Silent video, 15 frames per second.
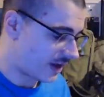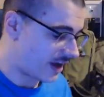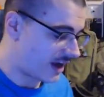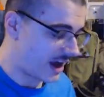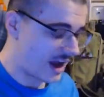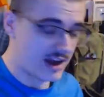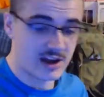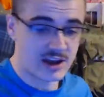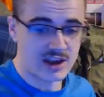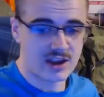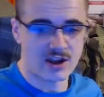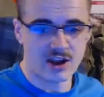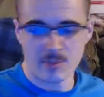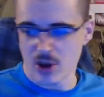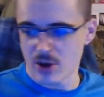again,
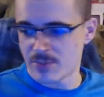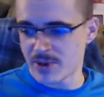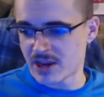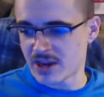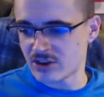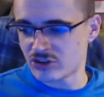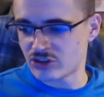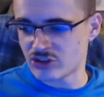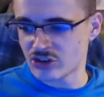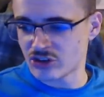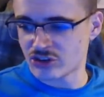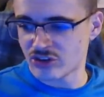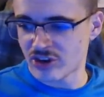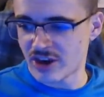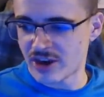I'm hoping it's
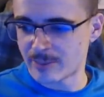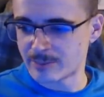just,